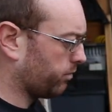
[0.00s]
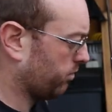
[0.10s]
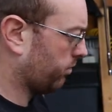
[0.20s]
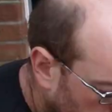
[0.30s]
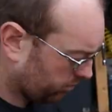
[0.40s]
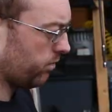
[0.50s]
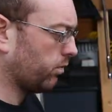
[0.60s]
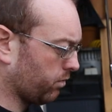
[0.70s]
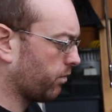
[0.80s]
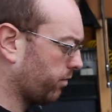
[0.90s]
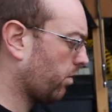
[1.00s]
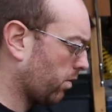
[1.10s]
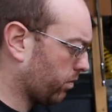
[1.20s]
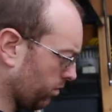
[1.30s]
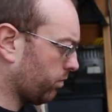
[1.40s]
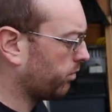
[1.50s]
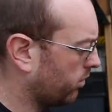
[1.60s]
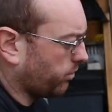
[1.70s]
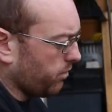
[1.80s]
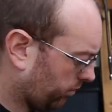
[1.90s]
from that, we're basically going to put little
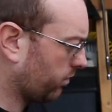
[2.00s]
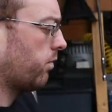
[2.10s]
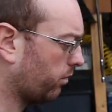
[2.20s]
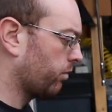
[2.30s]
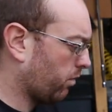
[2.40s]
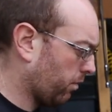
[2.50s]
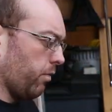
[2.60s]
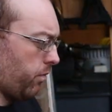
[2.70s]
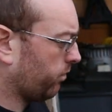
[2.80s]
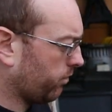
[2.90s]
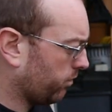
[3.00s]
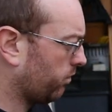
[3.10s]
hangers that come down and grab onto the